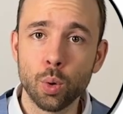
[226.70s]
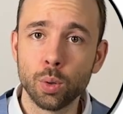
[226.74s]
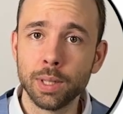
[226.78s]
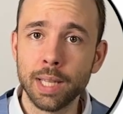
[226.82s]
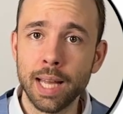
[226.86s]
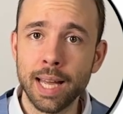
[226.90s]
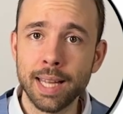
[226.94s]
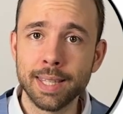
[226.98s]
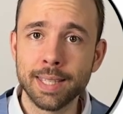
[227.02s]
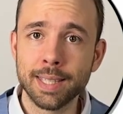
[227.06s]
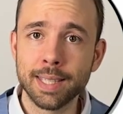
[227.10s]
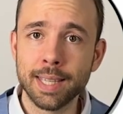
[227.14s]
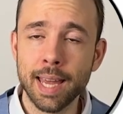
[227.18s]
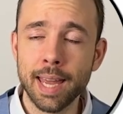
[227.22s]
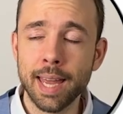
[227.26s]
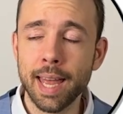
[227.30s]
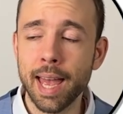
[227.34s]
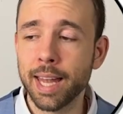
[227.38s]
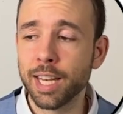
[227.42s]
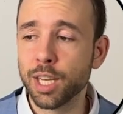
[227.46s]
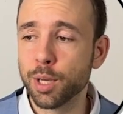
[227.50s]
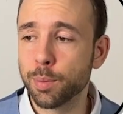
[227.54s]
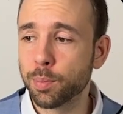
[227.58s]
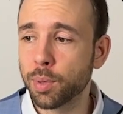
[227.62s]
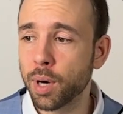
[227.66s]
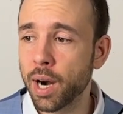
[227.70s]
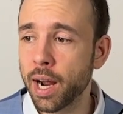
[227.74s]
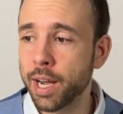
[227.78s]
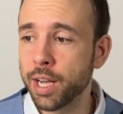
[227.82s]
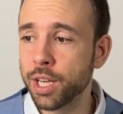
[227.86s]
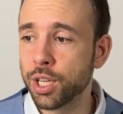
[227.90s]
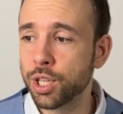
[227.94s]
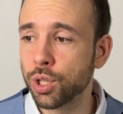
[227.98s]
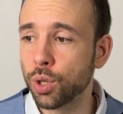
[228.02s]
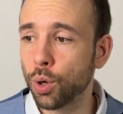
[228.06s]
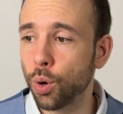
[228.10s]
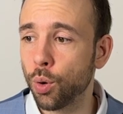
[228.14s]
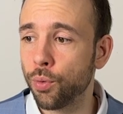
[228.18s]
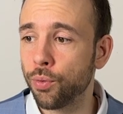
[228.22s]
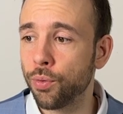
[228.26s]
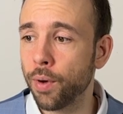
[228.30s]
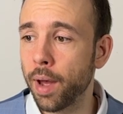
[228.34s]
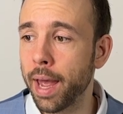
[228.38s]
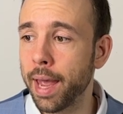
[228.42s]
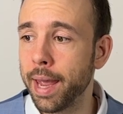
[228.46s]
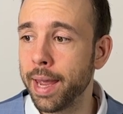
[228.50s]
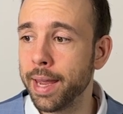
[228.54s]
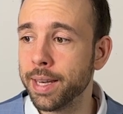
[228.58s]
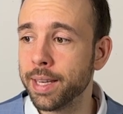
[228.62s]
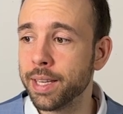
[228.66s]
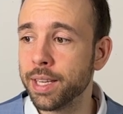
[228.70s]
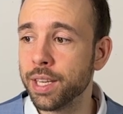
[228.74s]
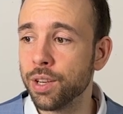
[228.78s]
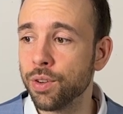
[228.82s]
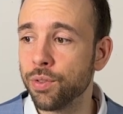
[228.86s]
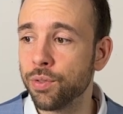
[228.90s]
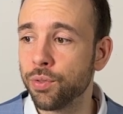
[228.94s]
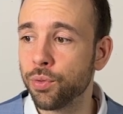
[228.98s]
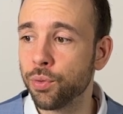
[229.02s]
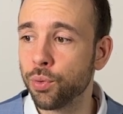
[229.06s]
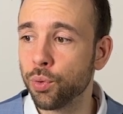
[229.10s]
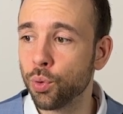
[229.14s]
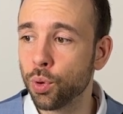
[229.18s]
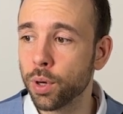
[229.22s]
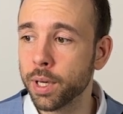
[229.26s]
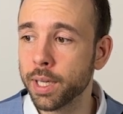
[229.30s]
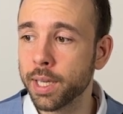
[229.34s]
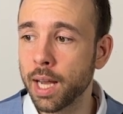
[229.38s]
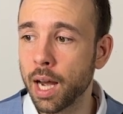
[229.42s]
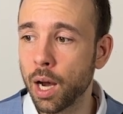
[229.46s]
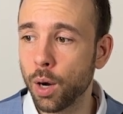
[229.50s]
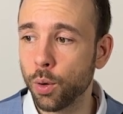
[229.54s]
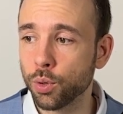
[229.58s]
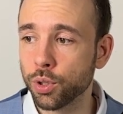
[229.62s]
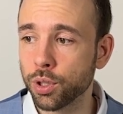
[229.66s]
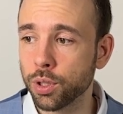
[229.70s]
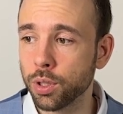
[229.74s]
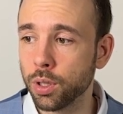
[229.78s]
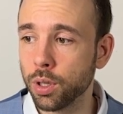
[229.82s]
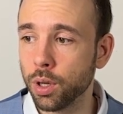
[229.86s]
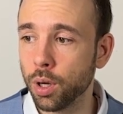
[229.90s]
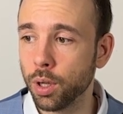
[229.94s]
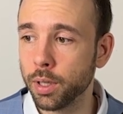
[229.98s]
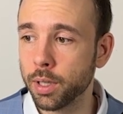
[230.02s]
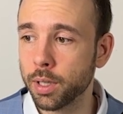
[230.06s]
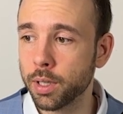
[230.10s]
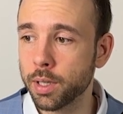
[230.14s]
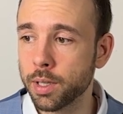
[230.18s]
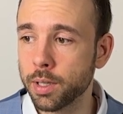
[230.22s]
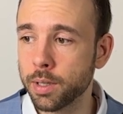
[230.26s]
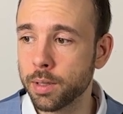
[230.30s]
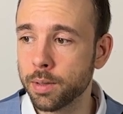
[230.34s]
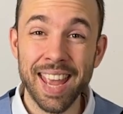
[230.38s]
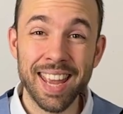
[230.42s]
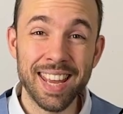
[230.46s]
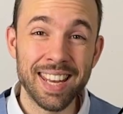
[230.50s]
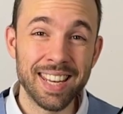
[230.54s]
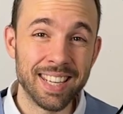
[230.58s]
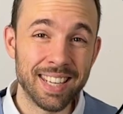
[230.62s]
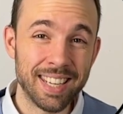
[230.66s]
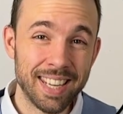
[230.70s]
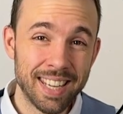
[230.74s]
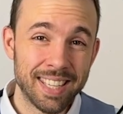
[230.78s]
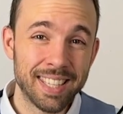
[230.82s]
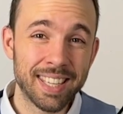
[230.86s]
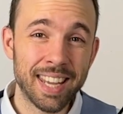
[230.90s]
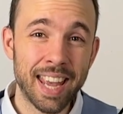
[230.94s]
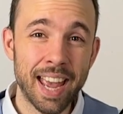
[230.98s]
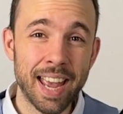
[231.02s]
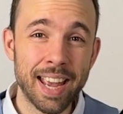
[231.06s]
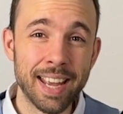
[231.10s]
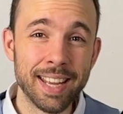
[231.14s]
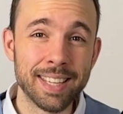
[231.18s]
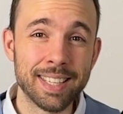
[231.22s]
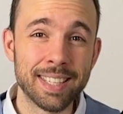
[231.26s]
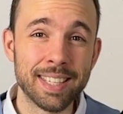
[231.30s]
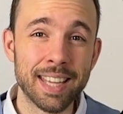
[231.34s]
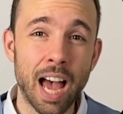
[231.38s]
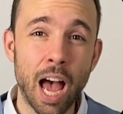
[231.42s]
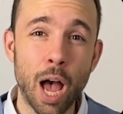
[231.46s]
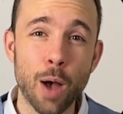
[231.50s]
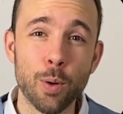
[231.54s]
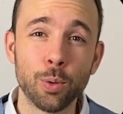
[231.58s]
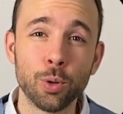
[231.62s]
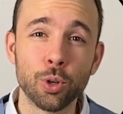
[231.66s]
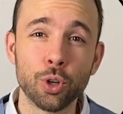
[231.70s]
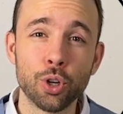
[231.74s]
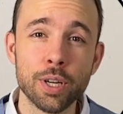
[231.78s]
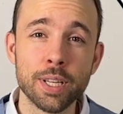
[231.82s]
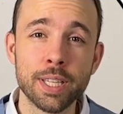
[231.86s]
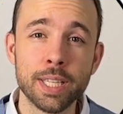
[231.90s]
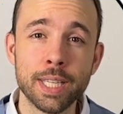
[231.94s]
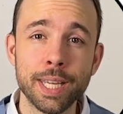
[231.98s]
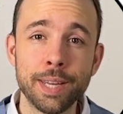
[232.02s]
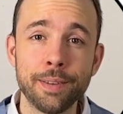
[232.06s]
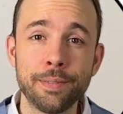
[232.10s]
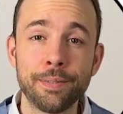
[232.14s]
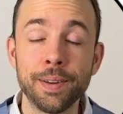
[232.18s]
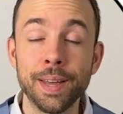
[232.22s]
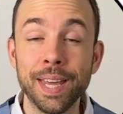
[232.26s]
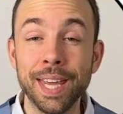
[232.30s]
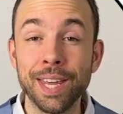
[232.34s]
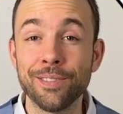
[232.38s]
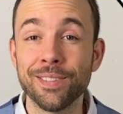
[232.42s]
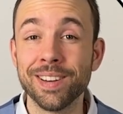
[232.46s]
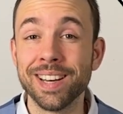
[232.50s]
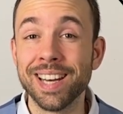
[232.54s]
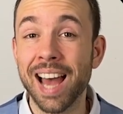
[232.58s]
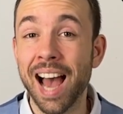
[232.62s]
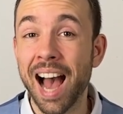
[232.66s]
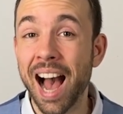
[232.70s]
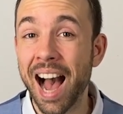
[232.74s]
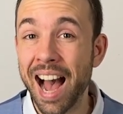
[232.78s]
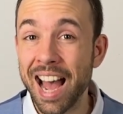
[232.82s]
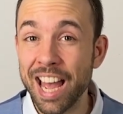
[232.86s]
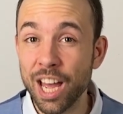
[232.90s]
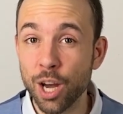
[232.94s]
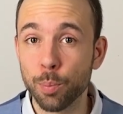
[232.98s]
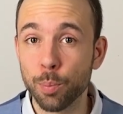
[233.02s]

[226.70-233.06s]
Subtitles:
let's say at the price of $84,000, in this case I will receive even higher